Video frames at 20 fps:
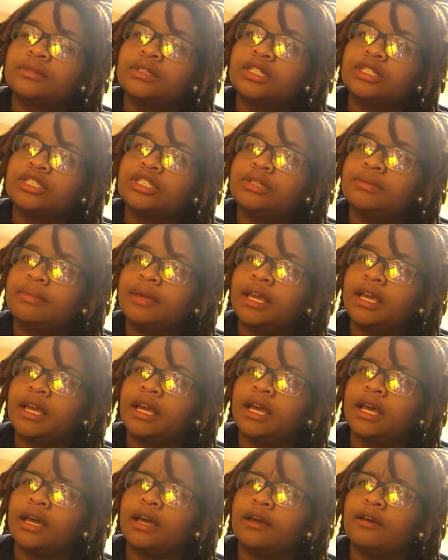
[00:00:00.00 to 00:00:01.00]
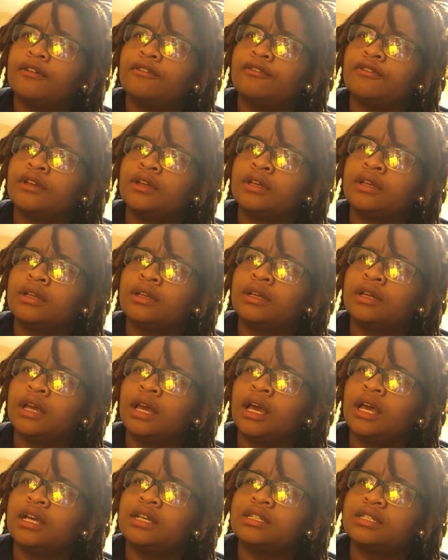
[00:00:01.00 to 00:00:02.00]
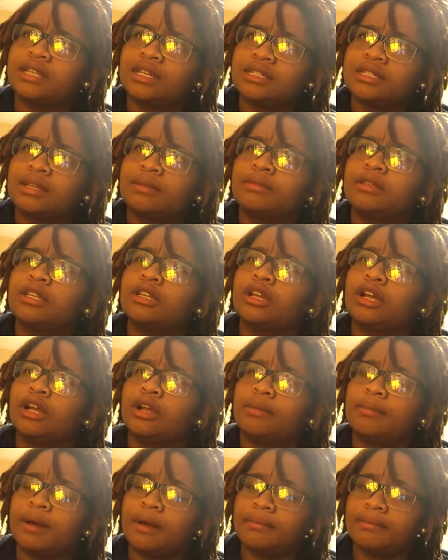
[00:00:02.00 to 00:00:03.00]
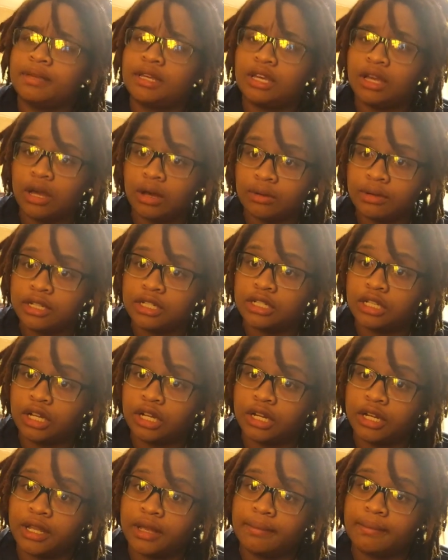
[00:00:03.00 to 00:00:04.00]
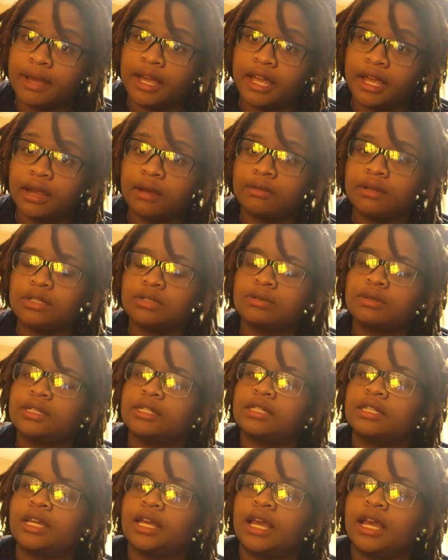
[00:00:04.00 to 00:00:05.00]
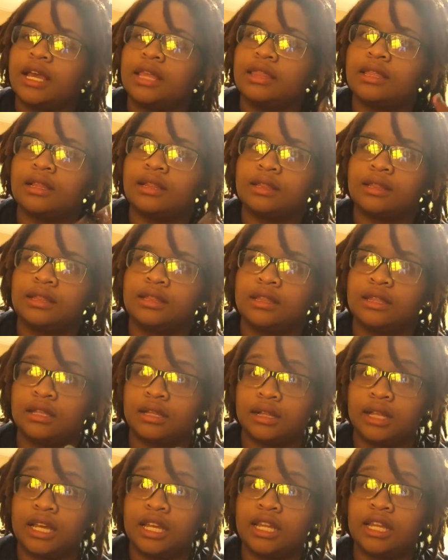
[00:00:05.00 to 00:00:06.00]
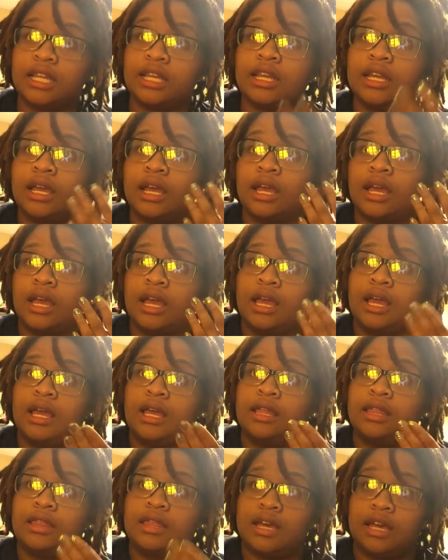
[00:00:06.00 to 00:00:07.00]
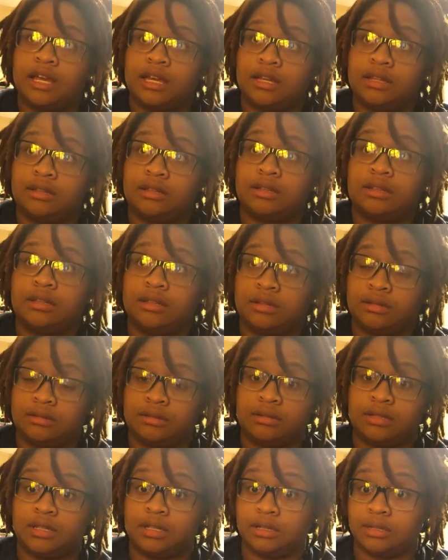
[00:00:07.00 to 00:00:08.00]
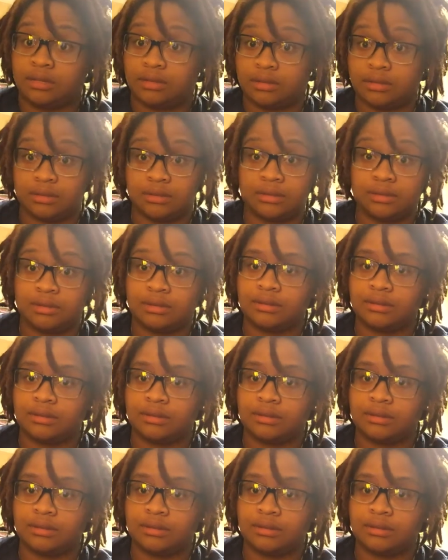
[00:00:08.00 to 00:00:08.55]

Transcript: She may have said something to her about me going to her to get my hair retwisted, and the lady that the